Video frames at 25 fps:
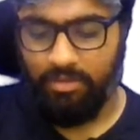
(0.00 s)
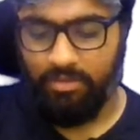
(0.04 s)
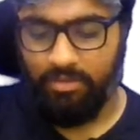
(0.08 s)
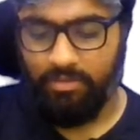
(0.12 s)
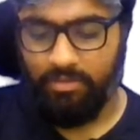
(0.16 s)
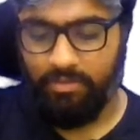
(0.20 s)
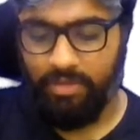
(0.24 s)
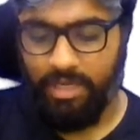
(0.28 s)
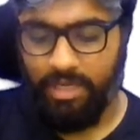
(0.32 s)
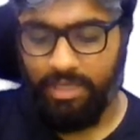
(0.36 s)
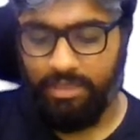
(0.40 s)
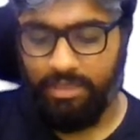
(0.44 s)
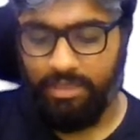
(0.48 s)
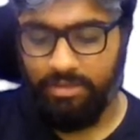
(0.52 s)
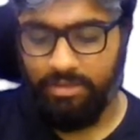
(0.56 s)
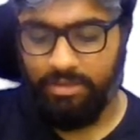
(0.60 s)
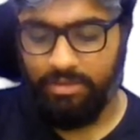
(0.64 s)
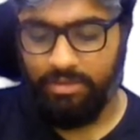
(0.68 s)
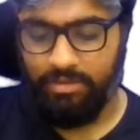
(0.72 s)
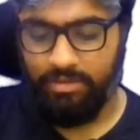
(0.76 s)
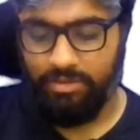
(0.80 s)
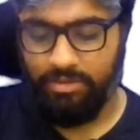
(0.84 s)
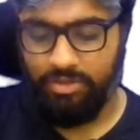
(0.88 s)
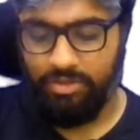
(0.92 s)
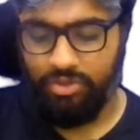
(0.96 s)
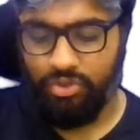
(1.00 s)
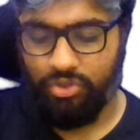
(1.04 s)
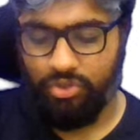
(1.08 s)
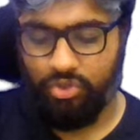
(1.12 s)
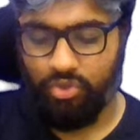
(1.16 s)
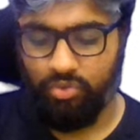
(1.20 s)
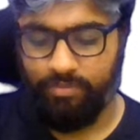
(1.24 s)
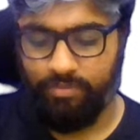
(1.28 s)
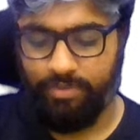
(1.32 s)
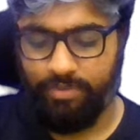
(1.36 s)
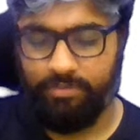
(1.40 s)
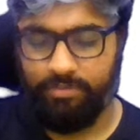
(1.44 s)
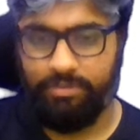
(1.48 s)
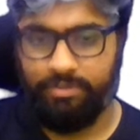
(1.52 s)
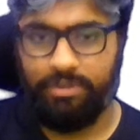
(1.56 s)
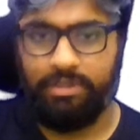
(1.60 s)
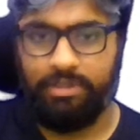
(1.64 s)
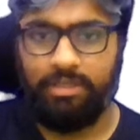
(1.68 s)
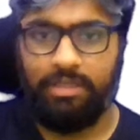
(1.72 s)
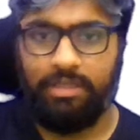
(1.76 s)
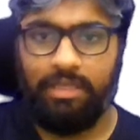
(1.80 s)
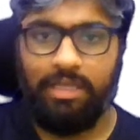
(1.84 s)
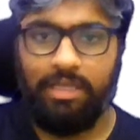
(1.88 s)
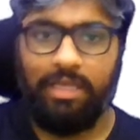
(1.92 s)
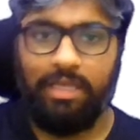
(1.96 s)
Right? Super.
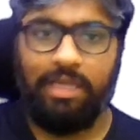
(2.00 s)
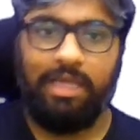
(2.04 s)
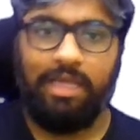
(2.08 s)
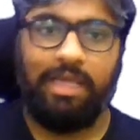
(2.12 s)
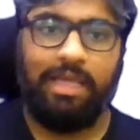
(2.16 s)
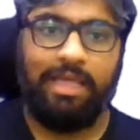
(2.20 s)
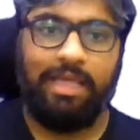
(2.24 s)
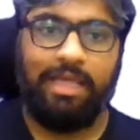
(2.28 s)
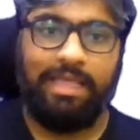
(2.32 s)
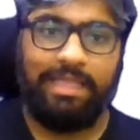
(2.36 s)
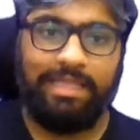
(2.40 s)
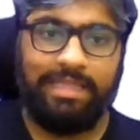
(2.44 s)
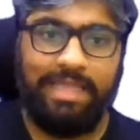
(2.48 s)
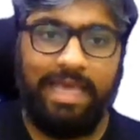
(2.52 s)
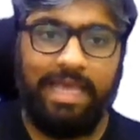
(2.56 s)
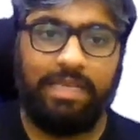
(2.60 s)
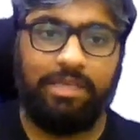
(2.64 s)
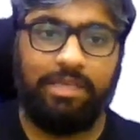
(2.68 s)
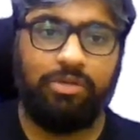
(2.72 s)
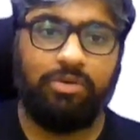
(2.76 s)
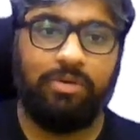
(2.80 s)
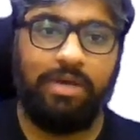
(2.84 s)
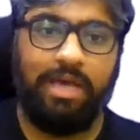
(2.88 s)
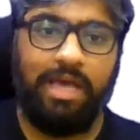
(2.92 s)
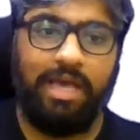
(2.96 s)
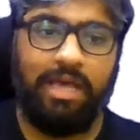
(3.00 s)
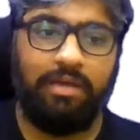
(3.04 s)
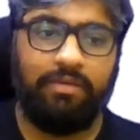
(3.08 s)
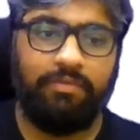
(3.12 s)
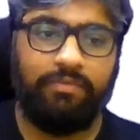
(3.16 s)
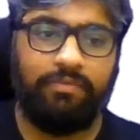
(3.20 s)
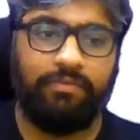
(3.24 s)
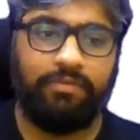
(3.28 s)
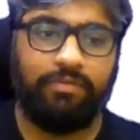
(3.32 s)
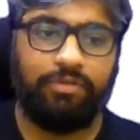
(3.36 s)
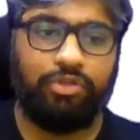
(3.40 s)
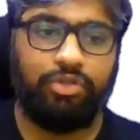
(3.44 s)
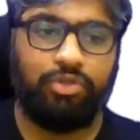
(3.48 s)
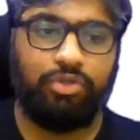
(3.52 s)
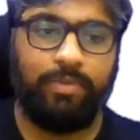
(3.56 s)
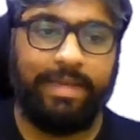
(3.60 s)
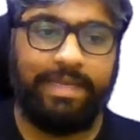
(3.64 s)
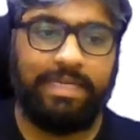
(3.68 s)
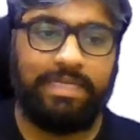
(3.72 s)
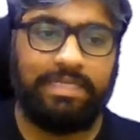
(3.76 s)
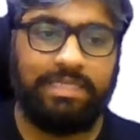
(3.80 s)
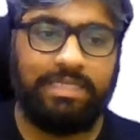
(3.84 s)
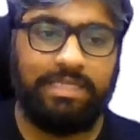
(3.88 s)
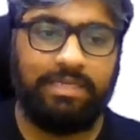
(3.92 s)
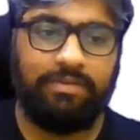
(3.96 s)
Then you have
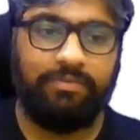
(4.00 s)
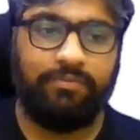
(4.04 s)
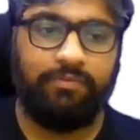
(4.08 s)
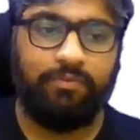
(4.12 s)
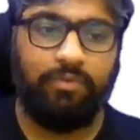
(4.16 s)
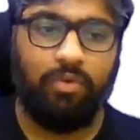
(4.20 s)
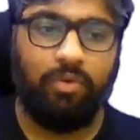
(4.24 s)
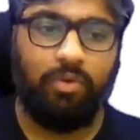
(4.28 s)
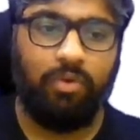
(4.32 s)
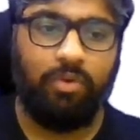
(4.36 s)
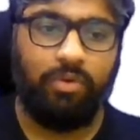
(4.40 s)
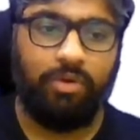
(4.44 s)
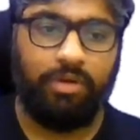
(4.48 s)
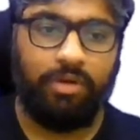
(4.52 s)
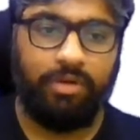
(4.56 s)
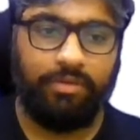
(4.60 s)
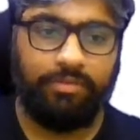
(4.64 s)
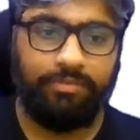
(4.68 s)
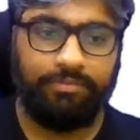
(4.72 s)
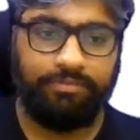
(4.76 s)
24.